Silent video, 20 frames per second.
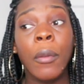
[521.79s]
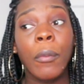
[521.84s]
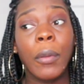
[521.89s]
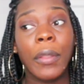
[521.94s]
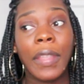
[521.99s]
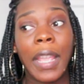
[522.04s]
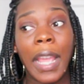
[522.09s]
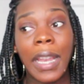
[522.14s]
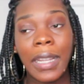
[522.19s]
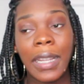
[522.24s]

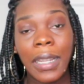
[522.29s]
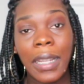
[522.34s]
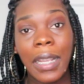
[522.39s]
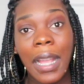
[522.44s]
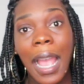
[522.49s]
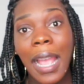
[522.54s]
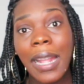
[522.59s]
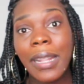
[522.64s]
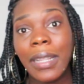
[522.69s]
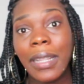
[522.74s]
With
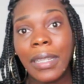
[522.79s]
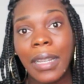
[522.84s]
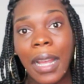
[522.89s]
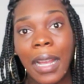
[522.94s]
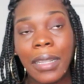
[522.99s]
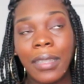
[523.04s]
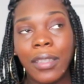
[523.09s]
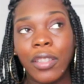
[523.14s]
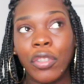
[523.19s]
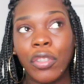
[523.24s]
Kennedy, I
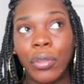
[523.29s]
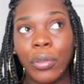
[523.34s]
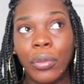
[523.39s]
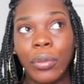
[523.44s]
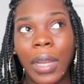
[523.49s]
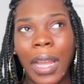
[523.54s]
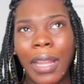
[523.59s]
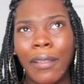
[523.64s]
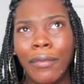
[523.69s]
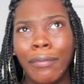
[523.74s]

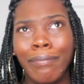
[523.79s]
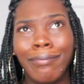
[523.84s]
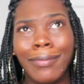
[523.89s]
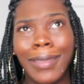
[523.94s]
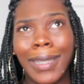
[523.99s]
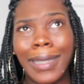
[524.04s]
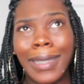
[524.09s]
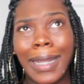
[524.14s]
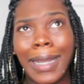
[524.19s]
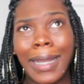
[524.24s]

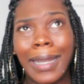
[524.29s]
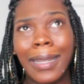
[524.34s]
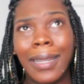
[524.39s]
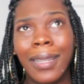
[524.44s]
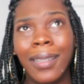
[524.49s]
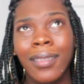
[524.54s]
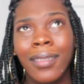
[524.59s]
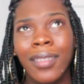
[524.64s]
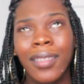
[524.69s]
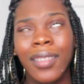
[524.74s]
did like
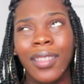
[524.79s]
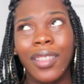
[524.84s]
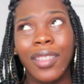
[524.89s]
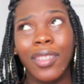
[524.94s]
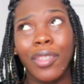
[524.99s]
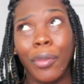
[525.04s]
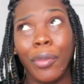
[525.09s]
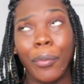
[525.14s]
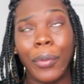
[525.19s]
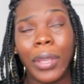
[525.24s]

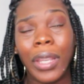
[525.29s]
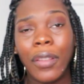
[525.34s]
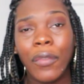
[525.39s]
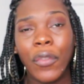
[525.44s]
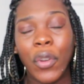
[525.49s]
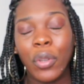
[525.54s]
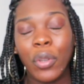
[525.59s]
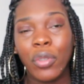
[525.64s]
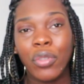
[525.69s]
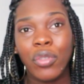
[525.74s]
3
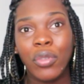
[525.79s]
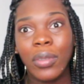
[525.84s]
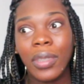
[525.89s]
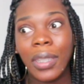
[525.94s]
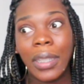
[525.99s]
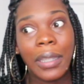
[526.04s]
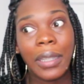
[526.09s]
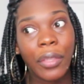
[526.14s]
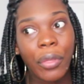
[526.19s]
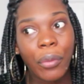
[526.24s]
photo shoots
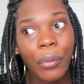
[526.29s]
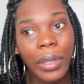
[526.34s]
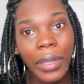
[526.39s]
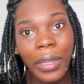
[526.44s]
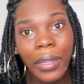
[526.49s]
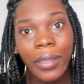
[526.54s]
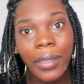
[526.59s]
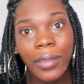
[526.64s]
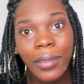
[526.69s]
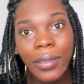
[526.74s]
in 3
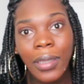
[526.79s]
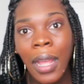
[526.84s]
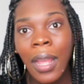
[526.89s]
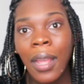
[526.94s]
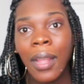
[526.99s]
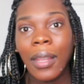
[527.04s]
years.